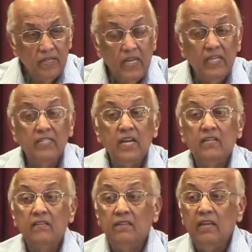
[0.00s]
He
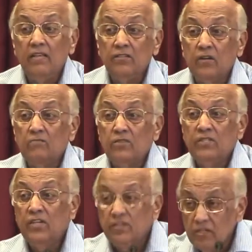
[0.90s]
said things
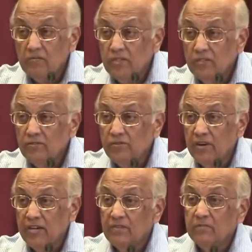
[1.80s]
almost determined to
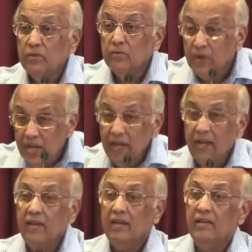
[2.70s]
drive them away.